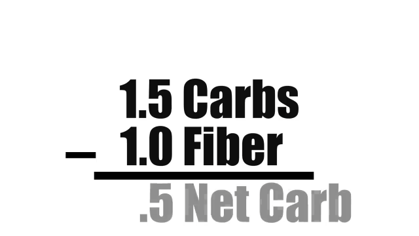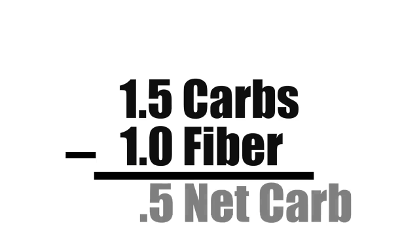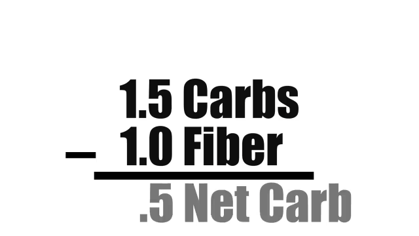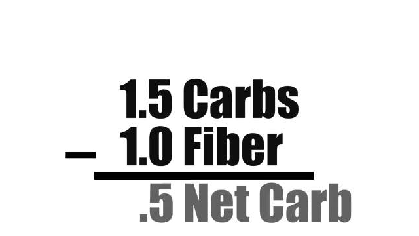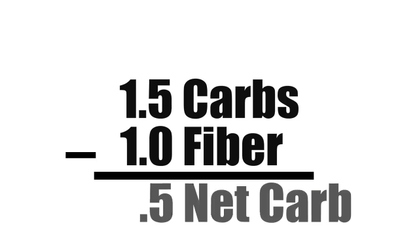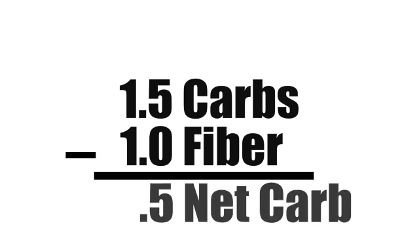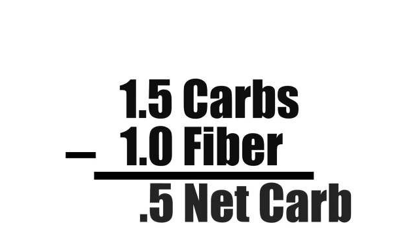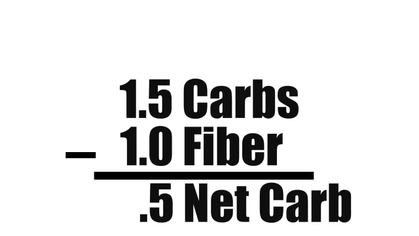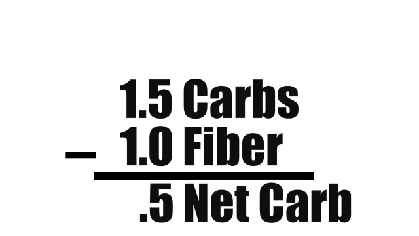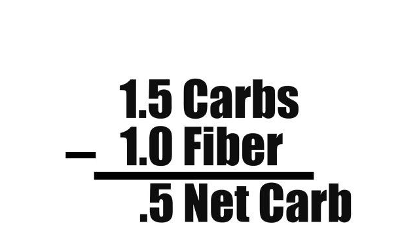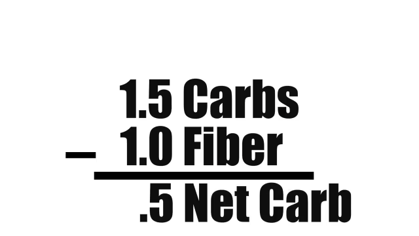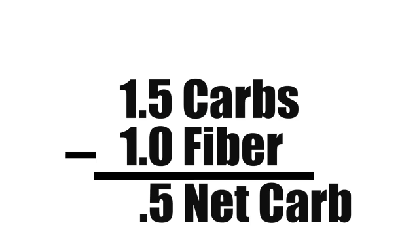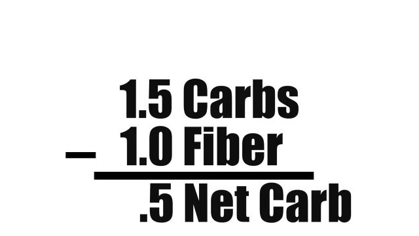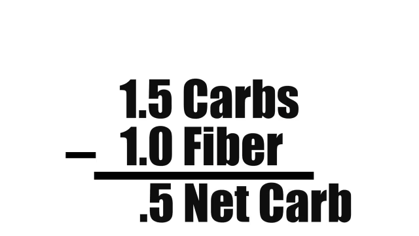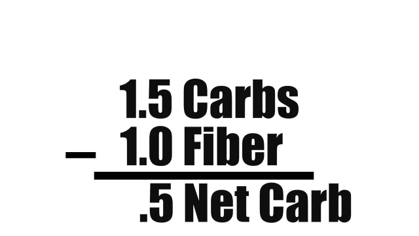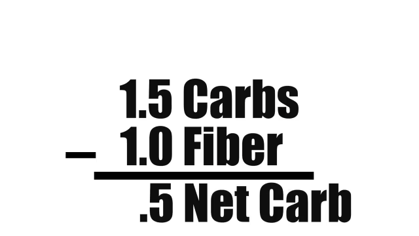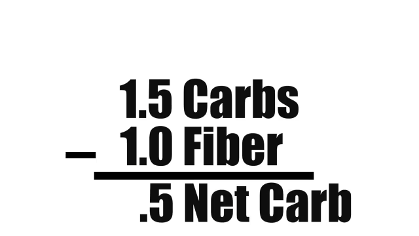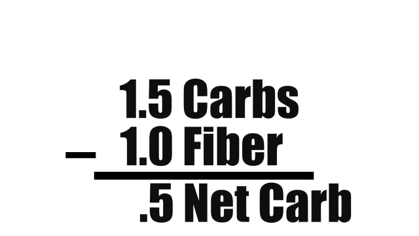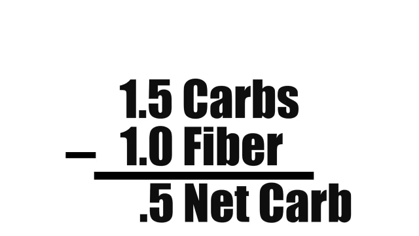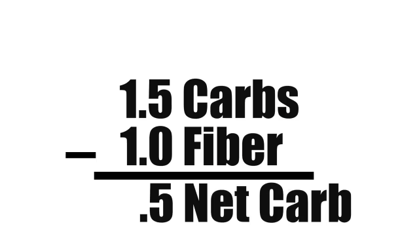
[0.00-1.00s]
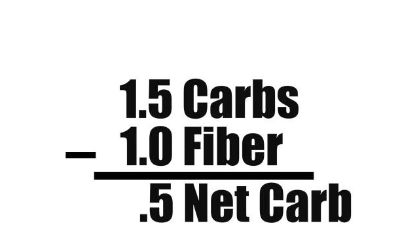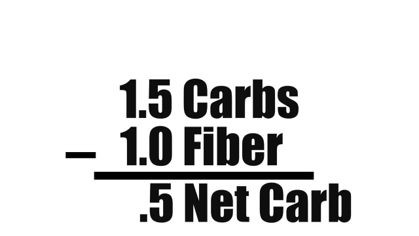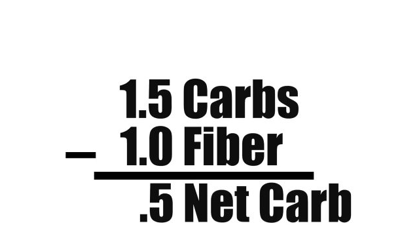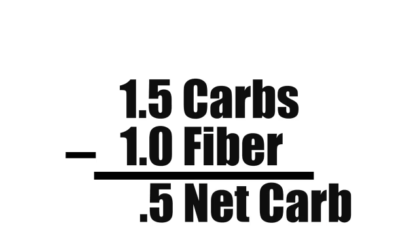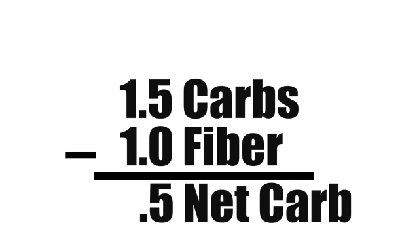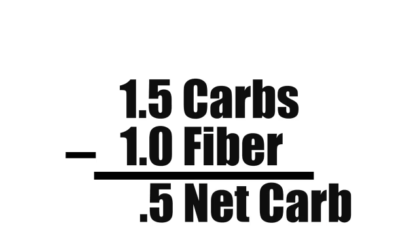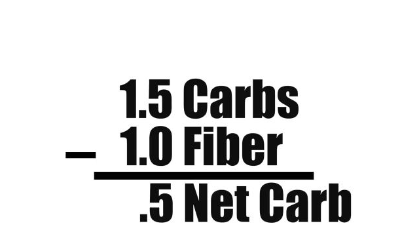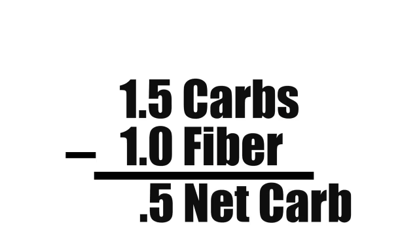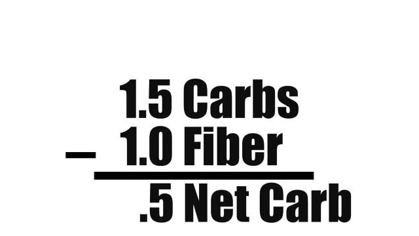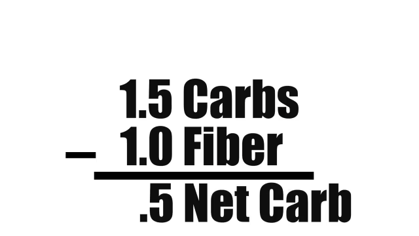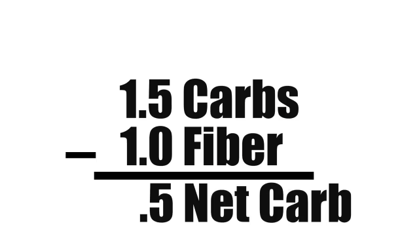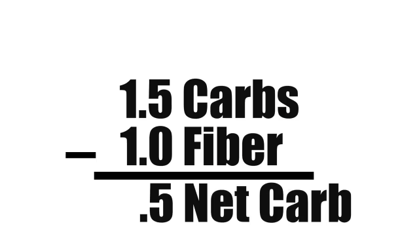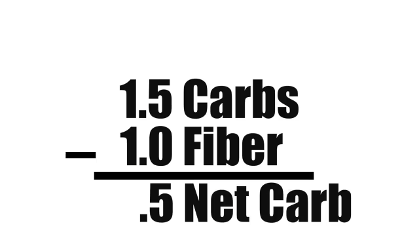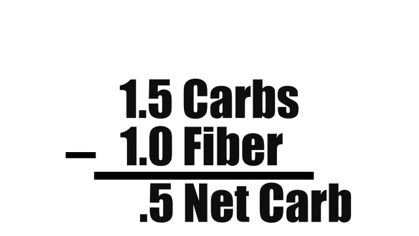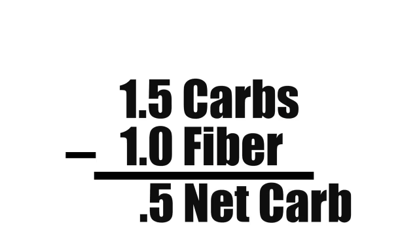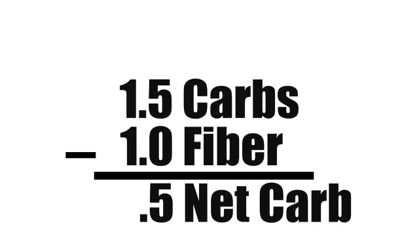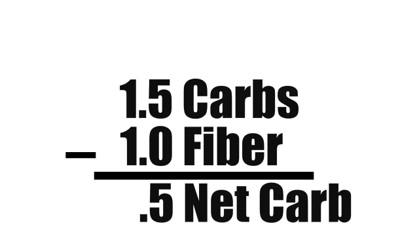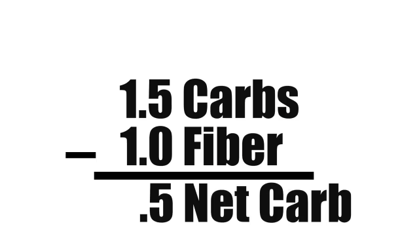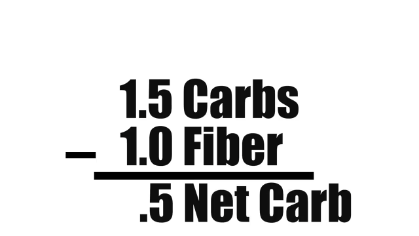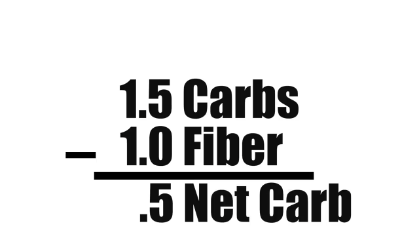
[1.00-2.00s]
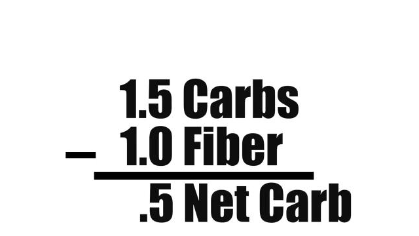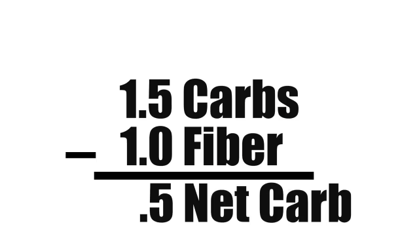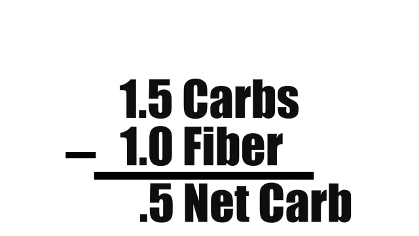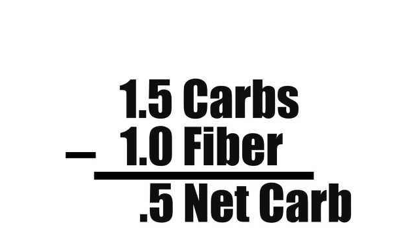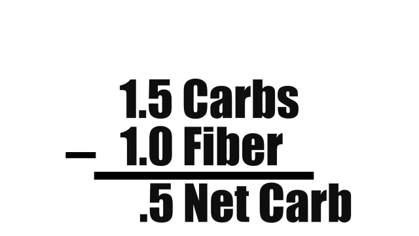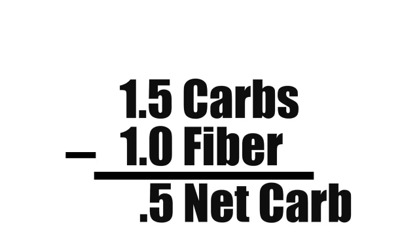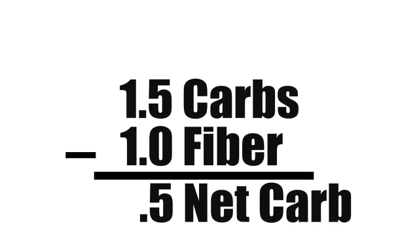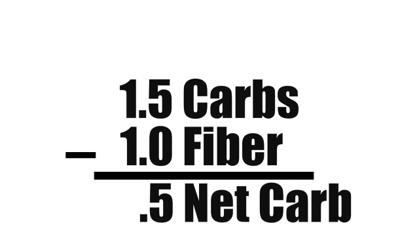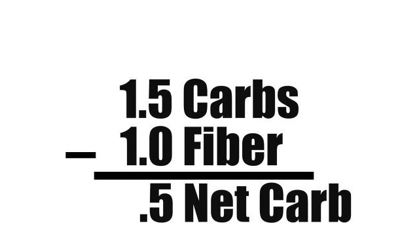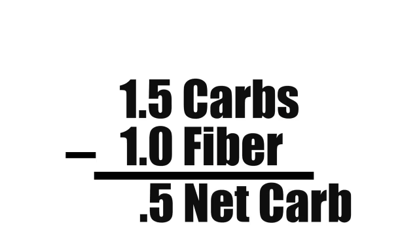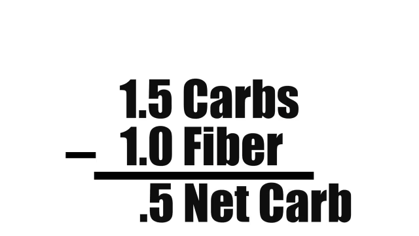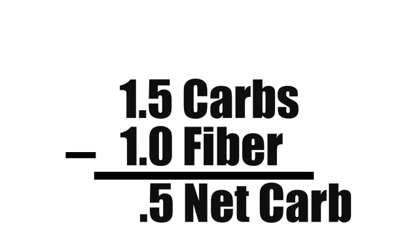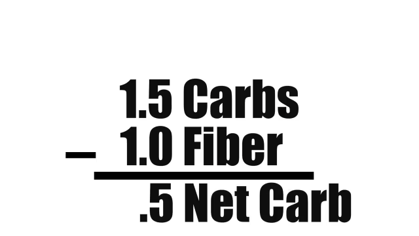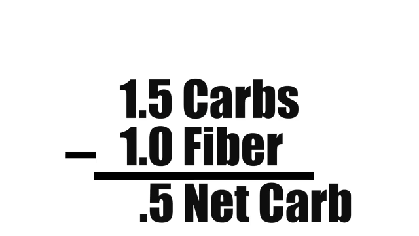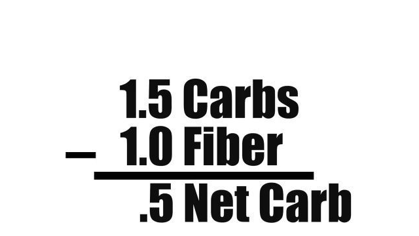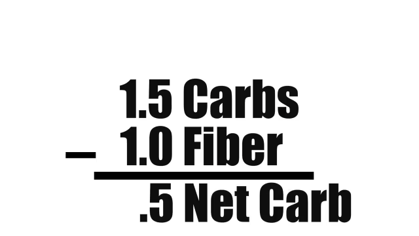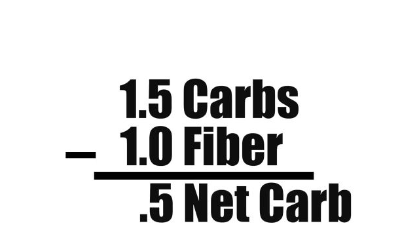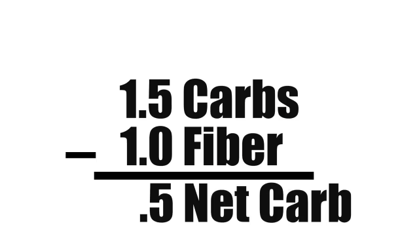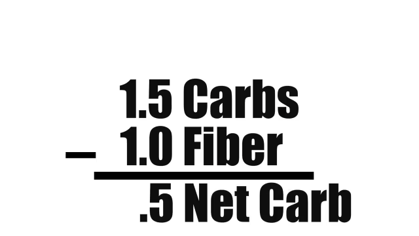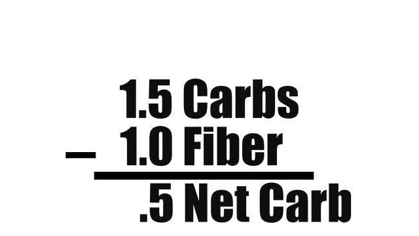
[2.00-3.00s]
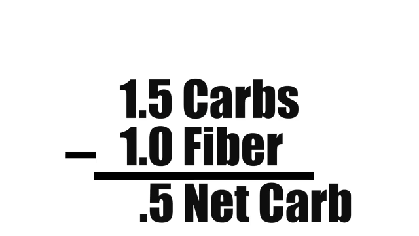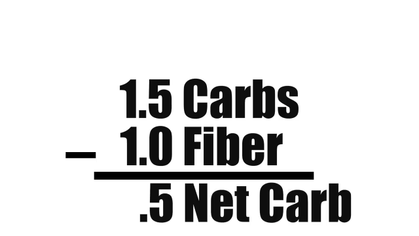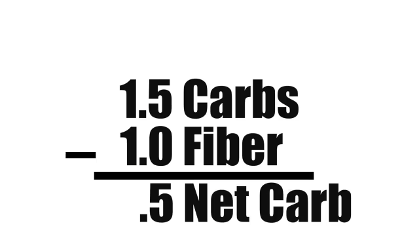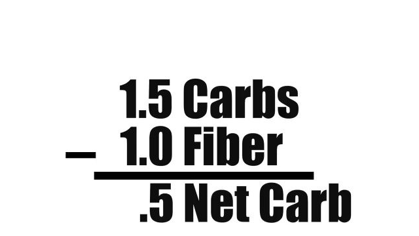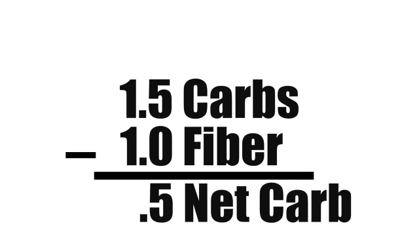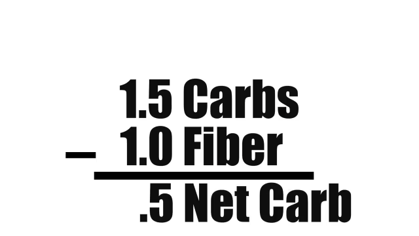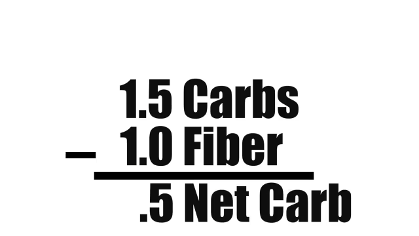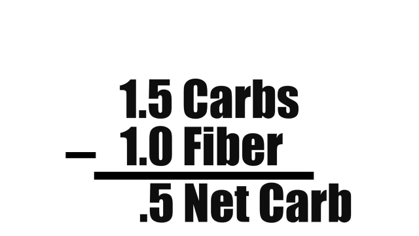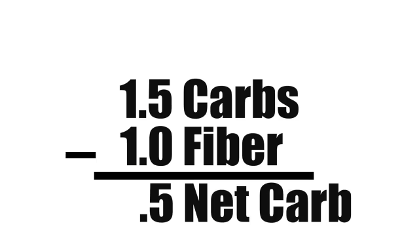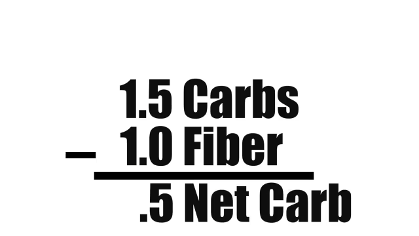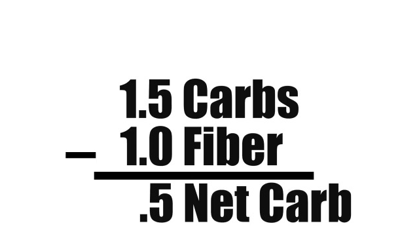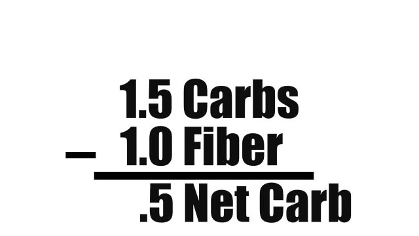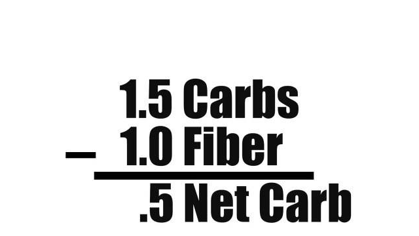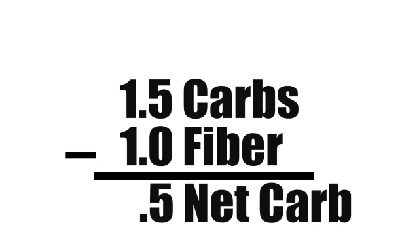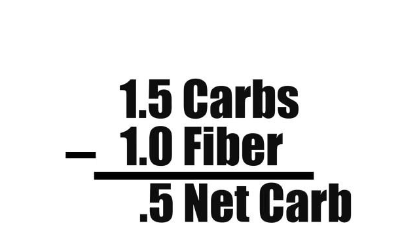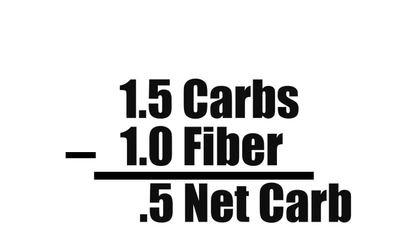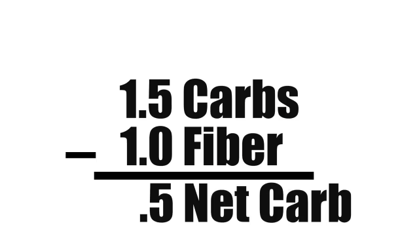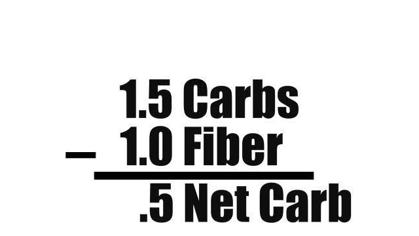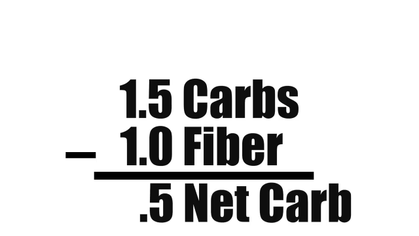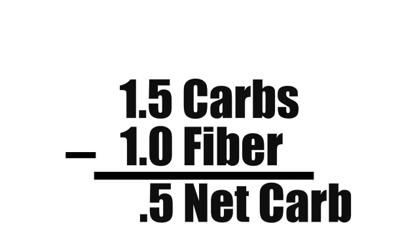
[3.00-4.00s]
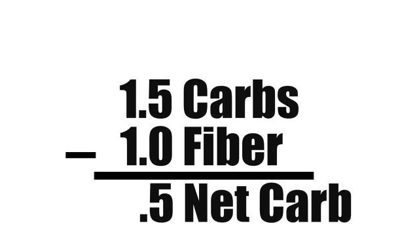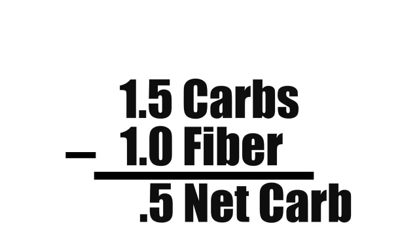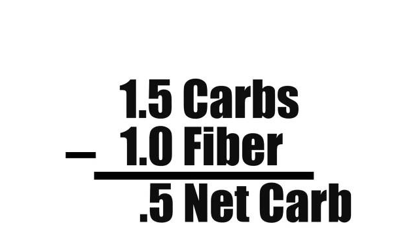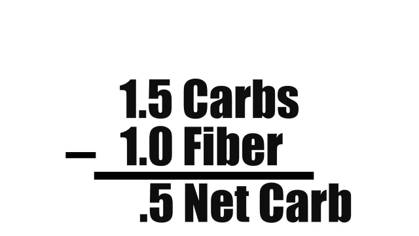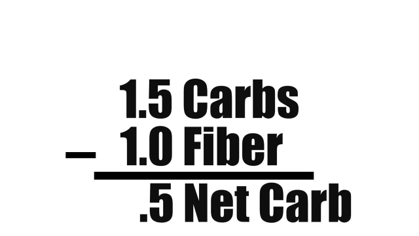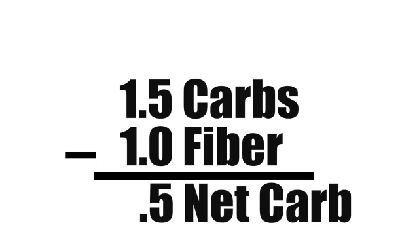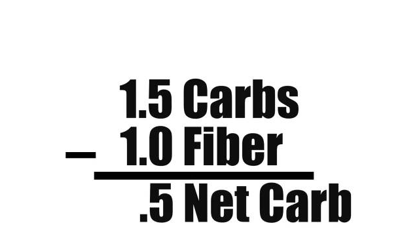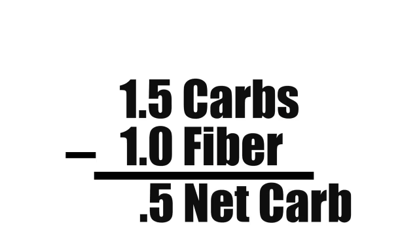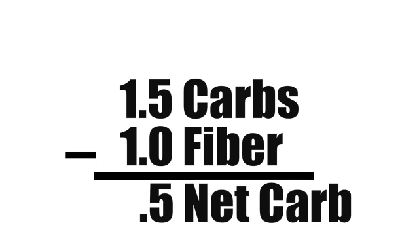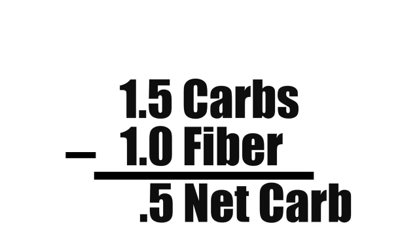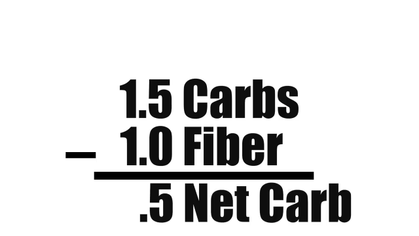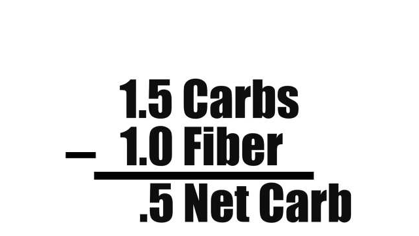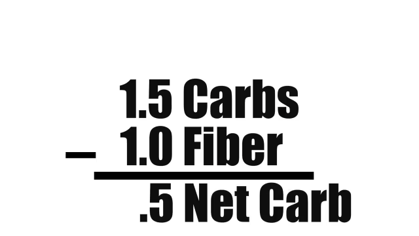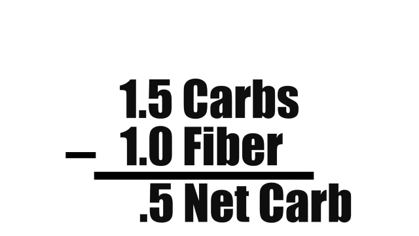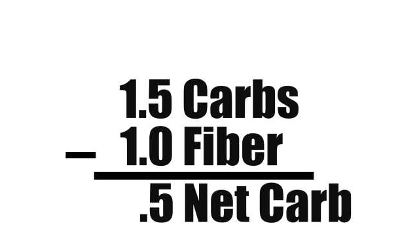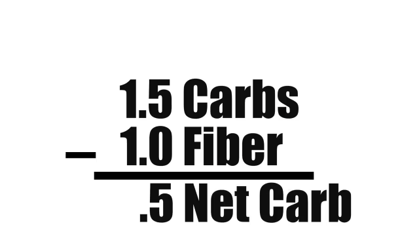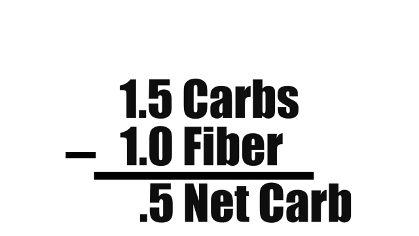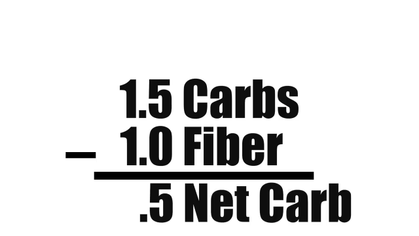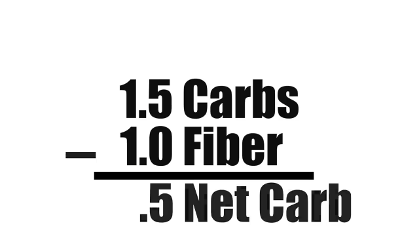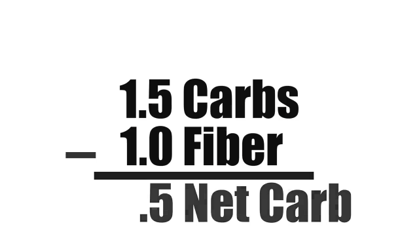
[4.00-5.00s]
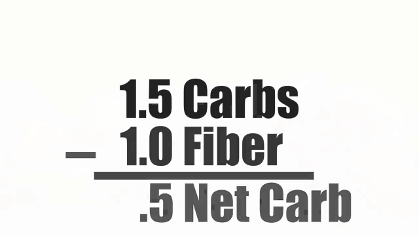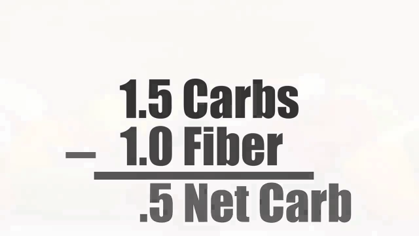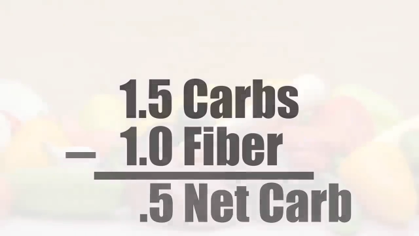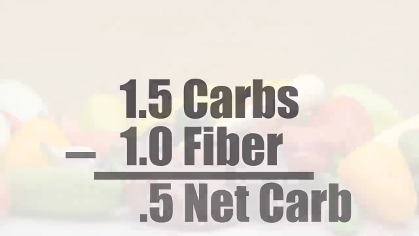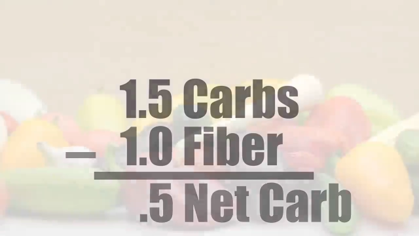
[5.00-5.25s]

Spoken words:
No face is visible, so there are no lips to read.